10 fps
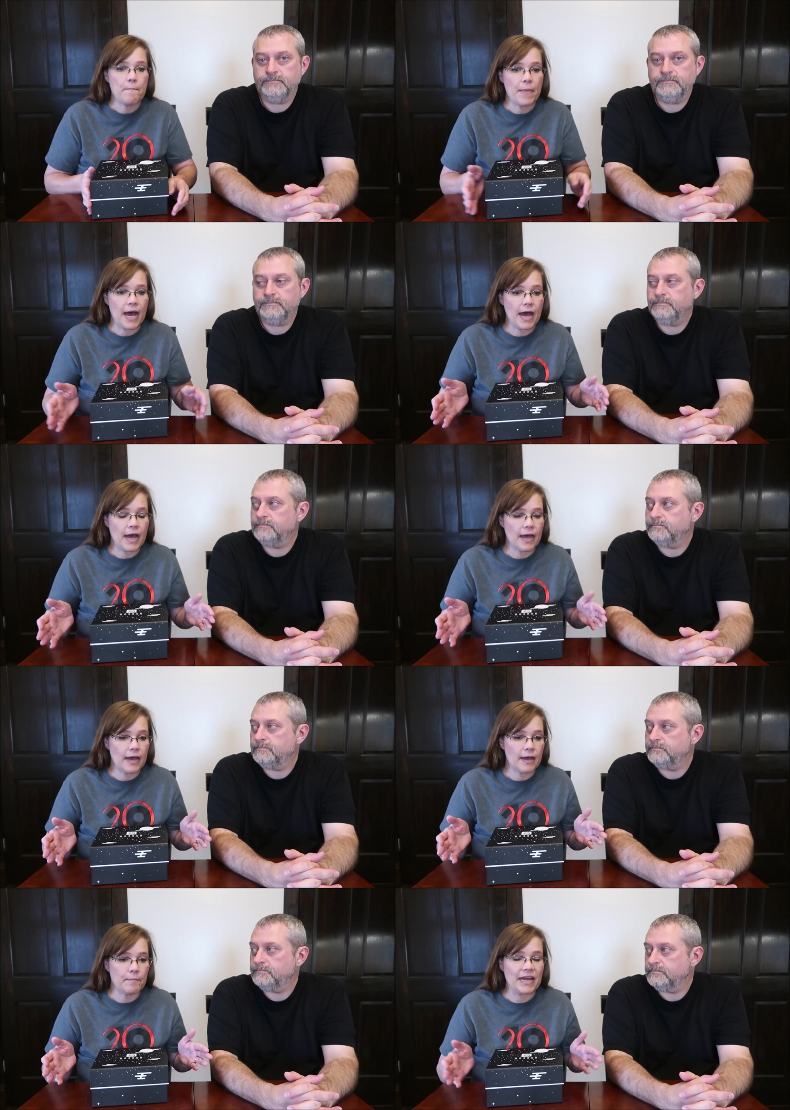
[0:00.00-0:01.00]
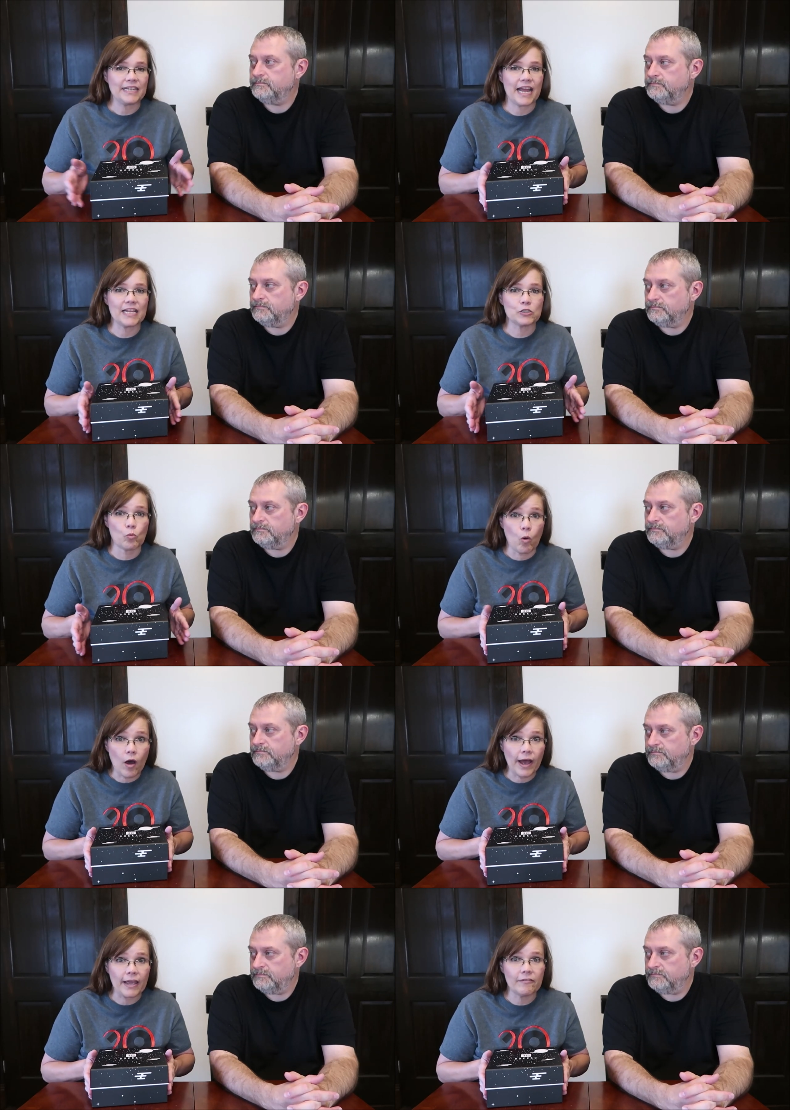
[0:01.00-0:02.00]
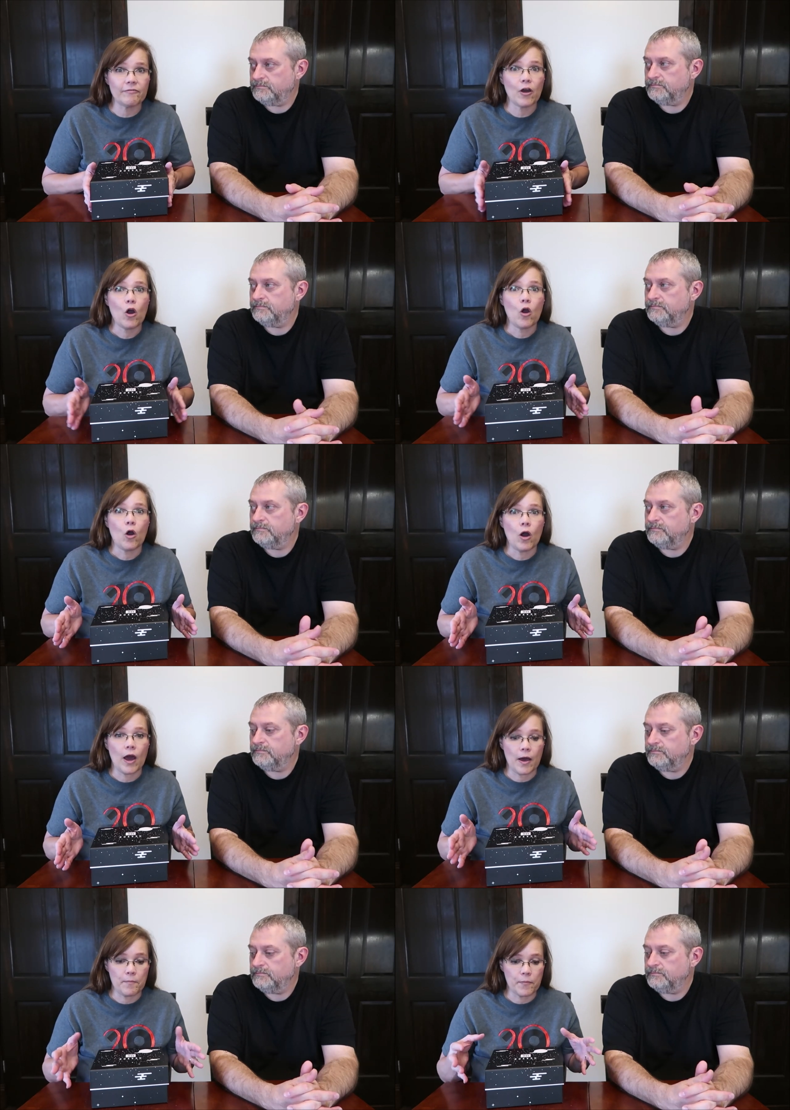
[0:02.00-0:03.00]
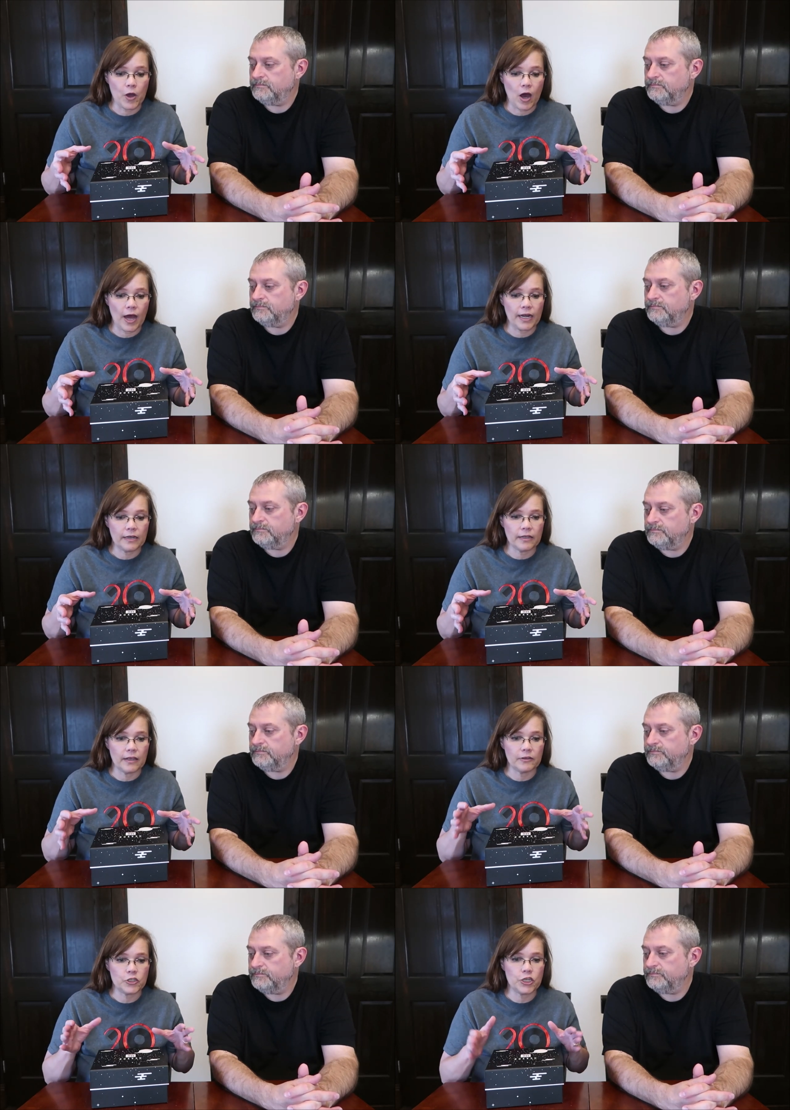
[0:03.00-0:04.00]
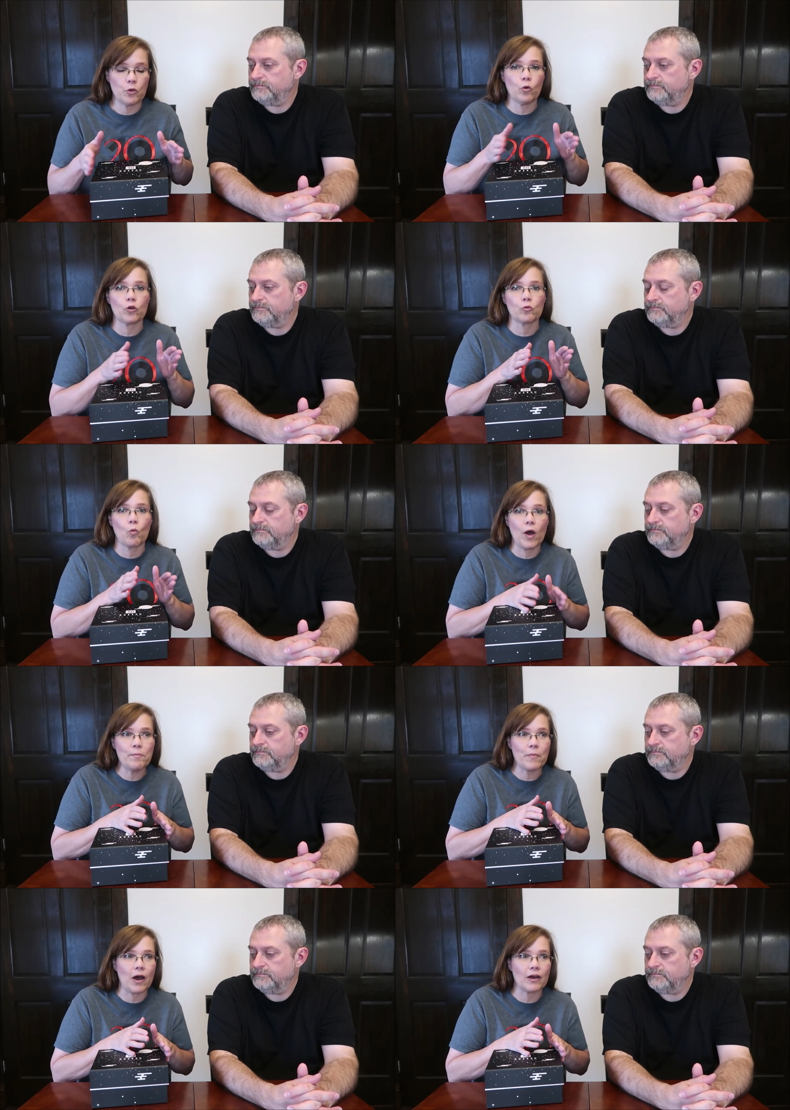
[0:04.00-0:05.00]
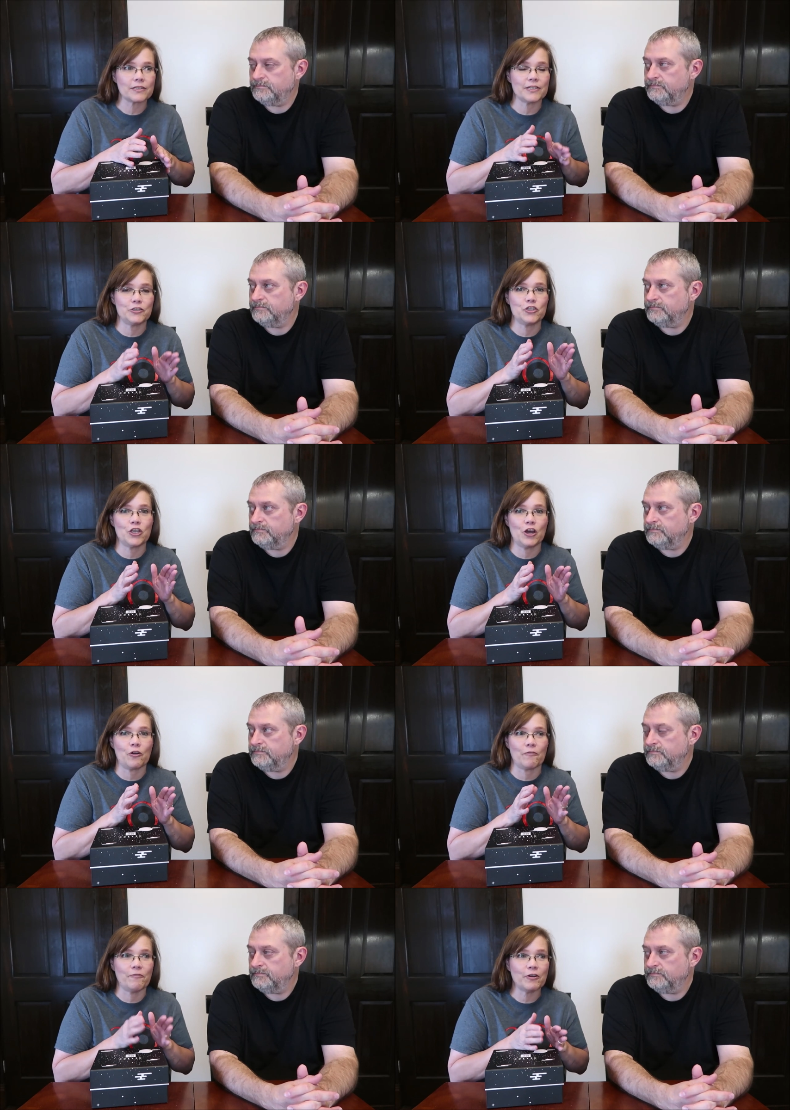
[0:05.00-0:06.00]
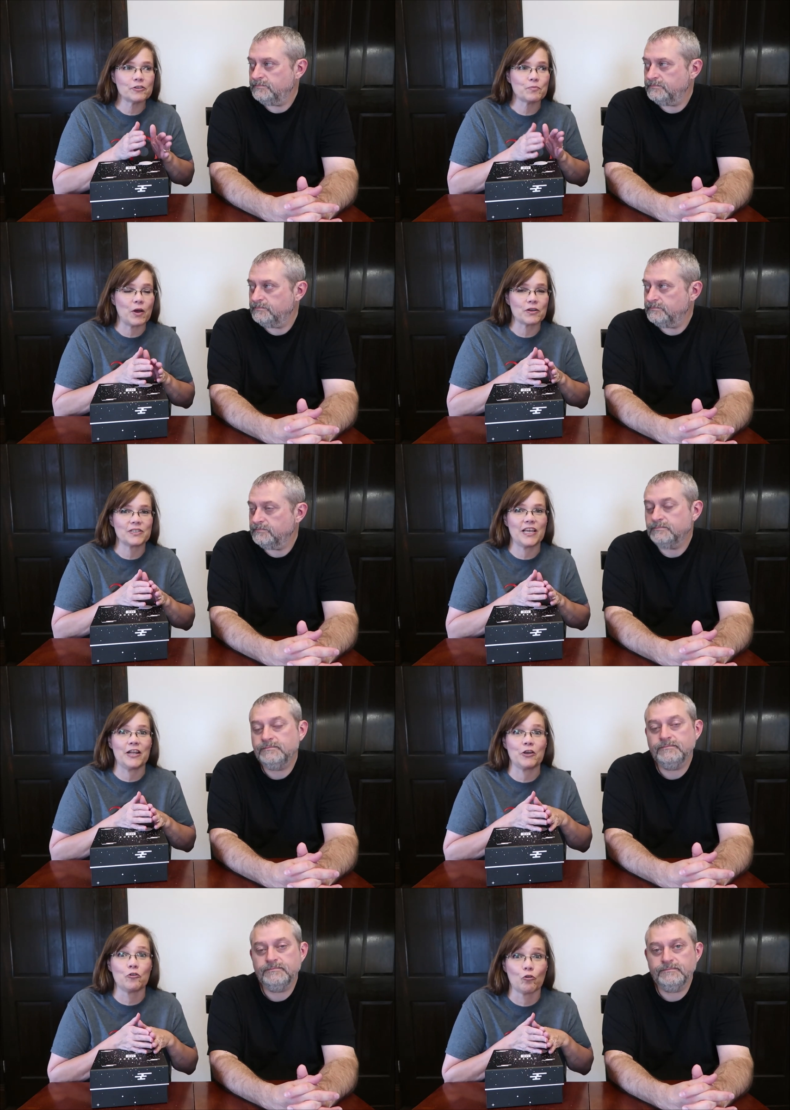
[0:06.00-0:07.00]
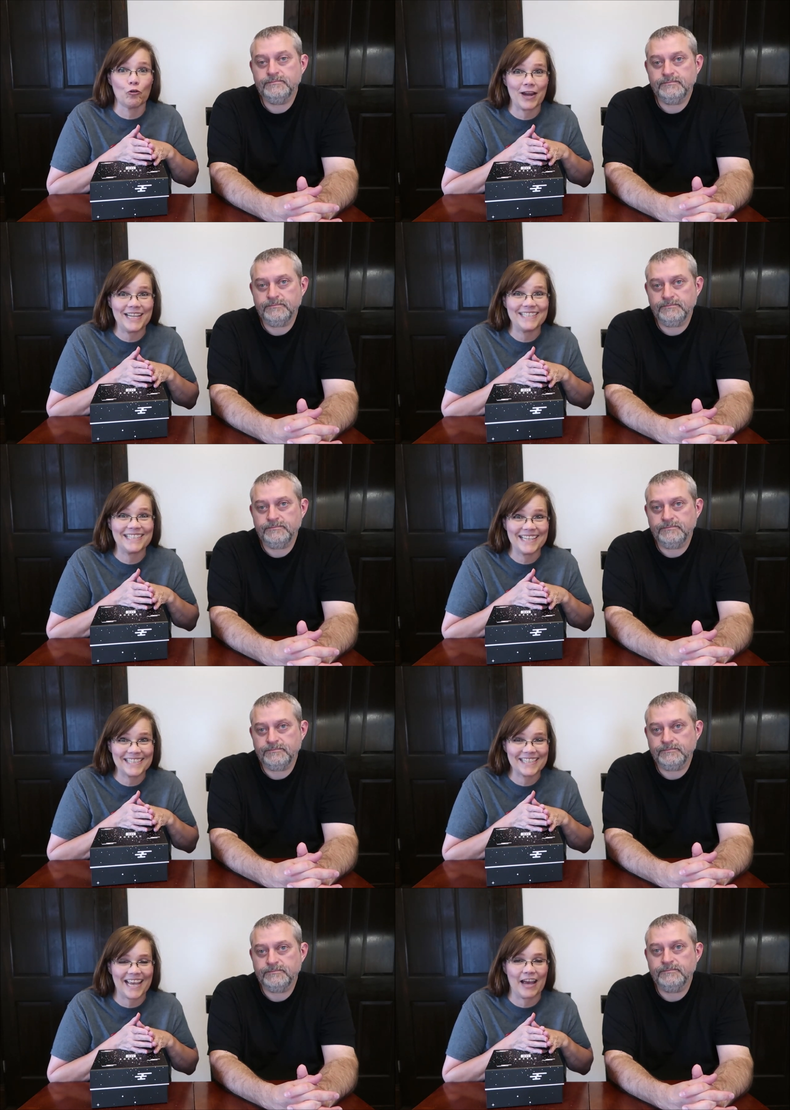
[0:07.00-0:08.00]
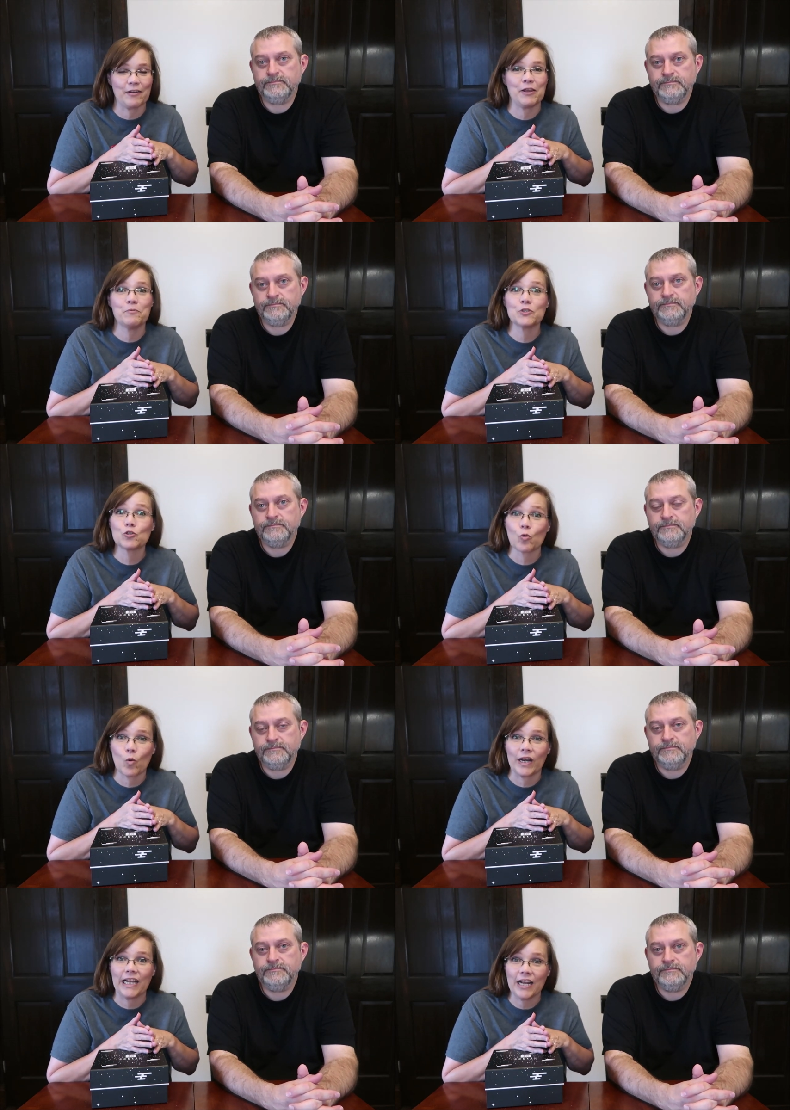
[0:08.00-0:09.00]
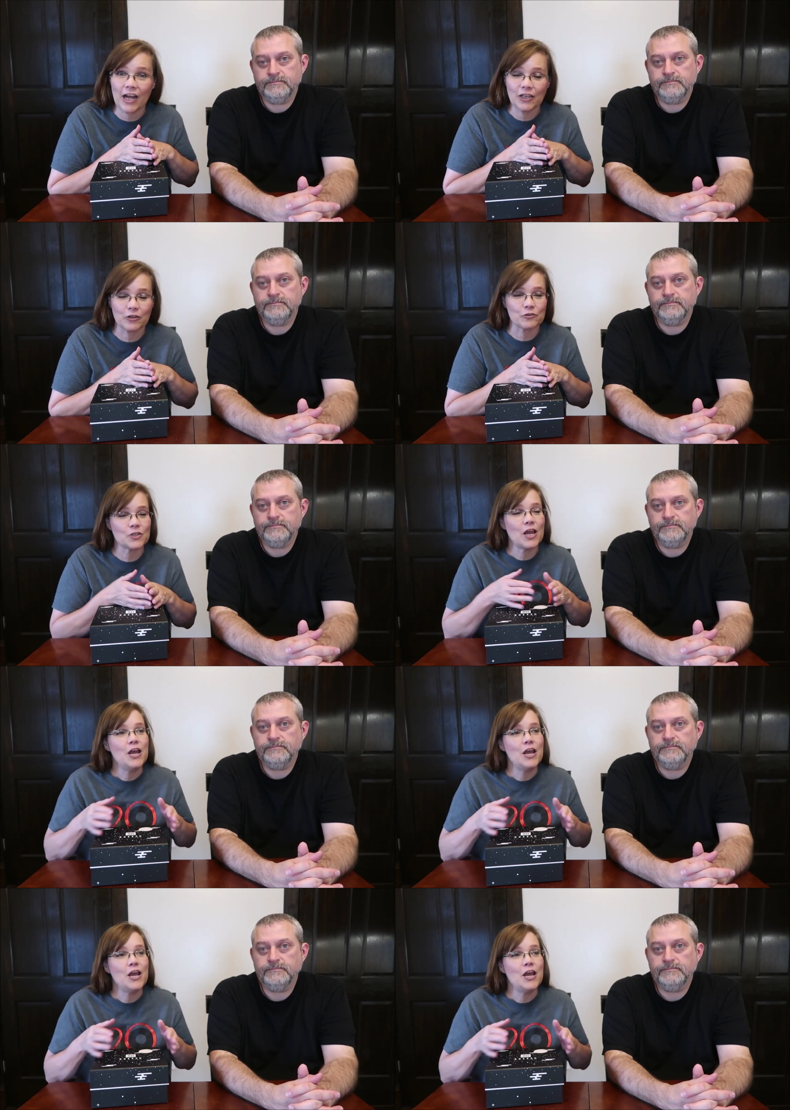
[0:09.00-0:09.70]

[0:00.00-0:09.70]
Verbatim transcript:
Speaker 1: my... Uh, My dad's wife uh, got, she ordered one box and she got her first box at a great discount. It was twenty dollars.